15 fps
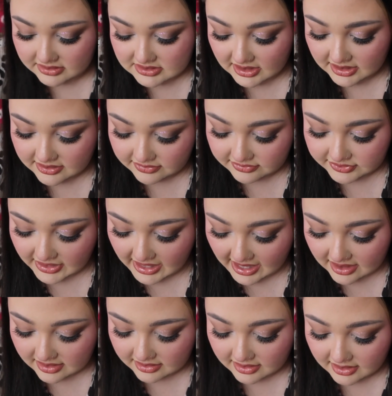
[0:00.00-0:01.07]
that's kind of
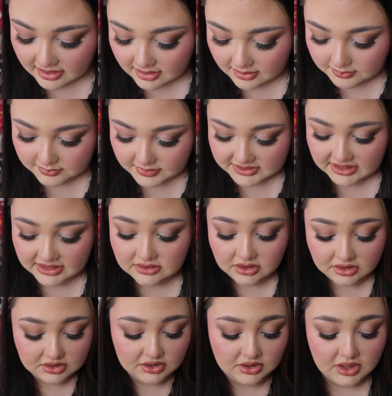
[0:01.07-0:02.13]
flat, but they
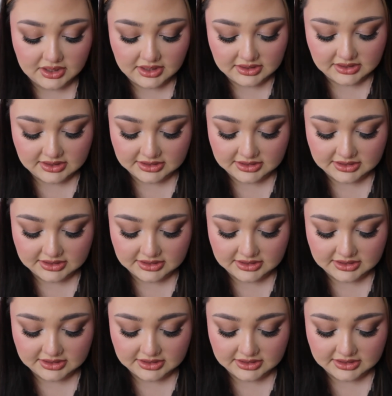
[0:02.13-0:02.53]
look good.